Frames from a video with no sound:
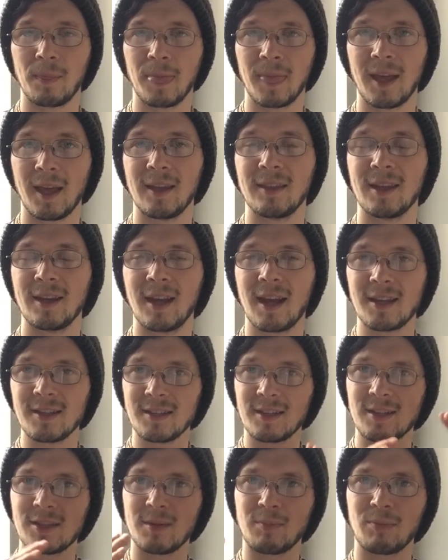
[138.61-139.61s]
And then as
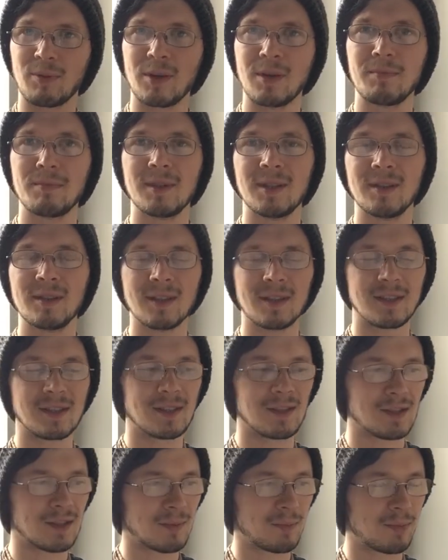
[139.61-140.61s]
the supreme did this,
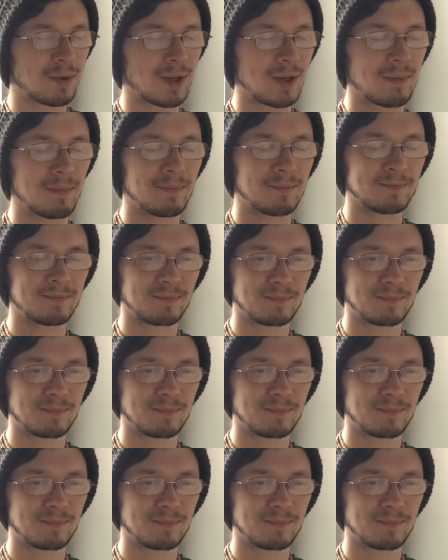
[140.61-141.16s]
the supreme